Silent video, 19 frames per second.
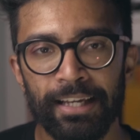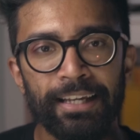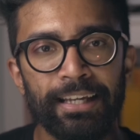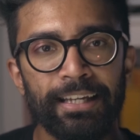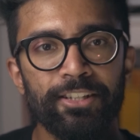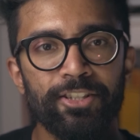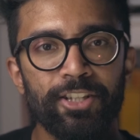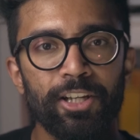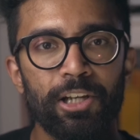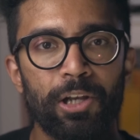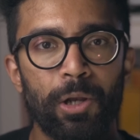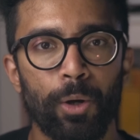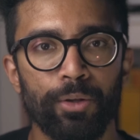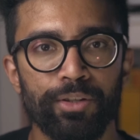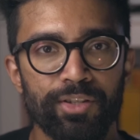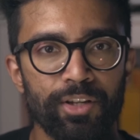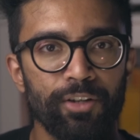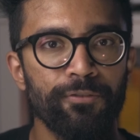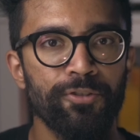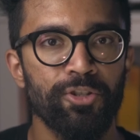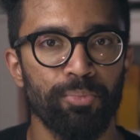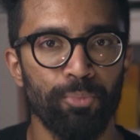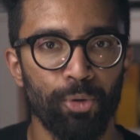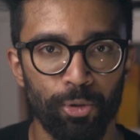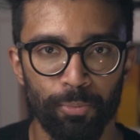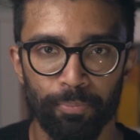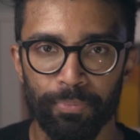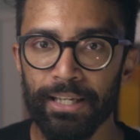into lots of
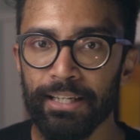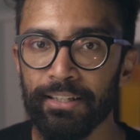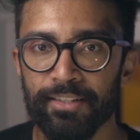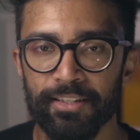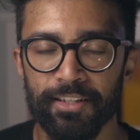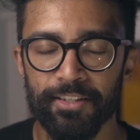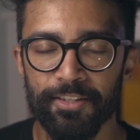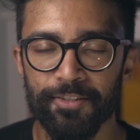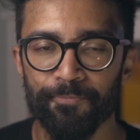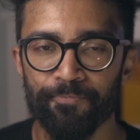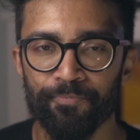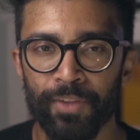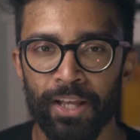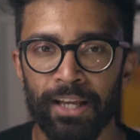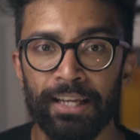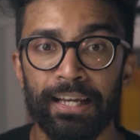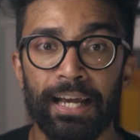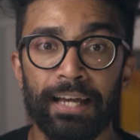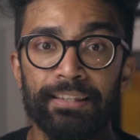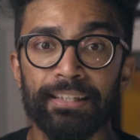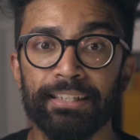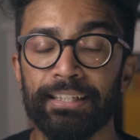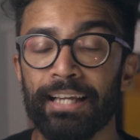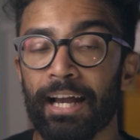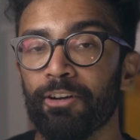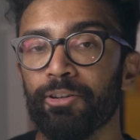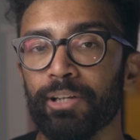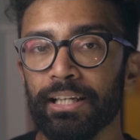small pieces and then
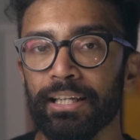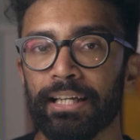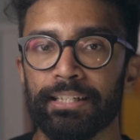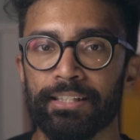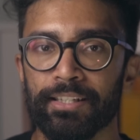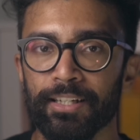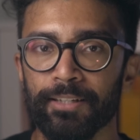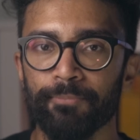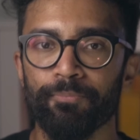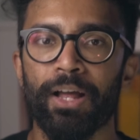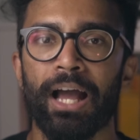calculating